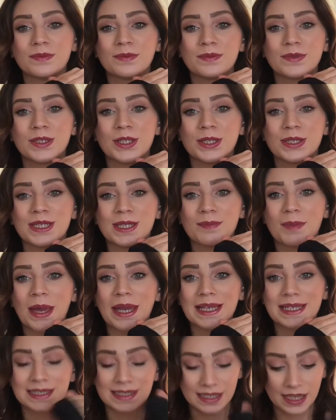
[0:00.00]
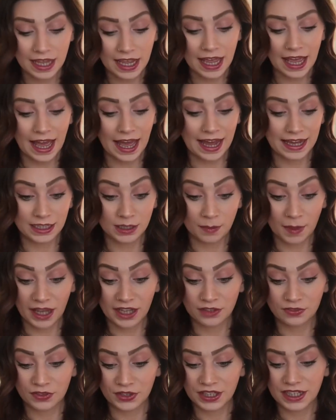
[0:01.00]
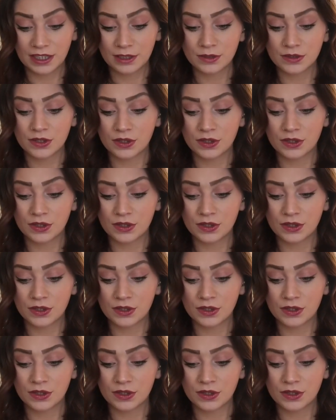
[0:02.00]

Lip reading: tipsy pegs and the back of your heel, so